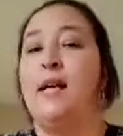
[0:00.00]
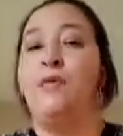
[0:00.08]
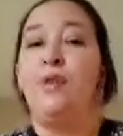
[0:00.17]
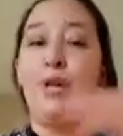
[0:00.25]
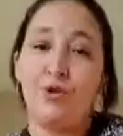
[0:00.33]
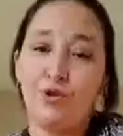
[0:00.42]

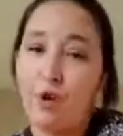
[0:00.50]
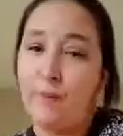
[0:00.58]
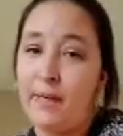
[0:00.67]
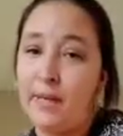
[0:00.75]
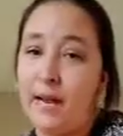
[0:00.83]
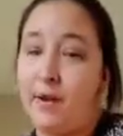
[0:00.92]
then drop
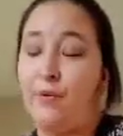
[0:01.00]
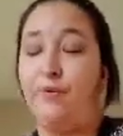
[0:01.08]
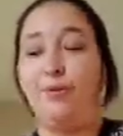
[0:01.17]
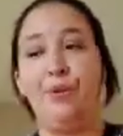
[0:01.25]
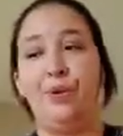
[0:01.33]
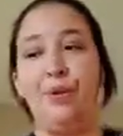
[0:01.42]
it down
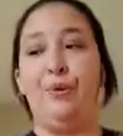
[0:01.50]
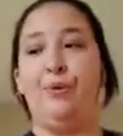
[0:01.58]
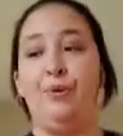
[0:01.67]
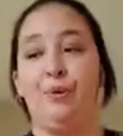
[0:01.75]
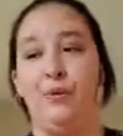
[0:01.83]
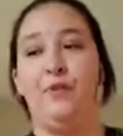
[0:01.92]
to
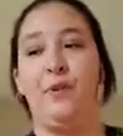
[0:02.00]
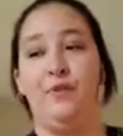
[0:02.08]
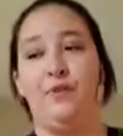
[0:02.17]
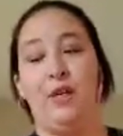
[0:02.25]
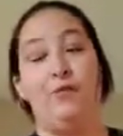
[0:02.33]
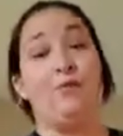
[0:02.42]

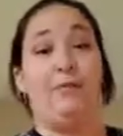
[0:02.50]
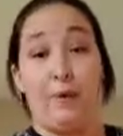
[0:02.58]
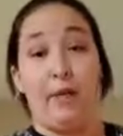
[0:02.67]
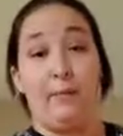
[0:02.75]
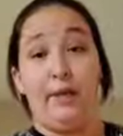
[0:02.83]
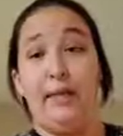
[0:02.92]
350 for
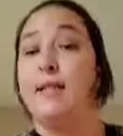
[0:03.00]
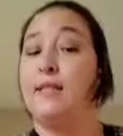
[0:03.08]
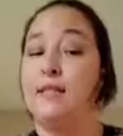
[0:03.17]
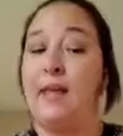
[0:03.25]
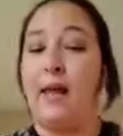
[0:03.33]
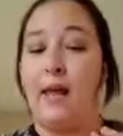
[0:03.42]
40 minutes.